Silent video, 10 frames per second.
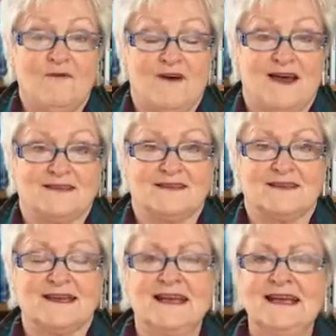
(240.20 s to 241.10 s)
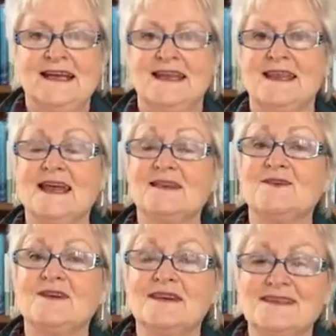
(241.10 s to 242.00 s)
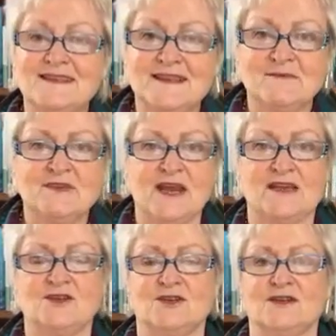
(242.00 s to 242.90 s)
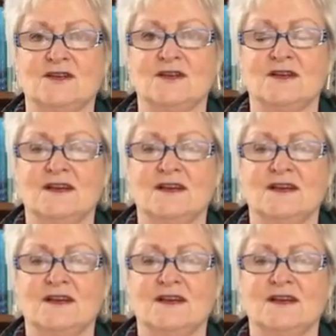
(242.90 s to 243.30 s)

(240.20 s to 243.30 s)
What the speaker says: of us, that there is a temptation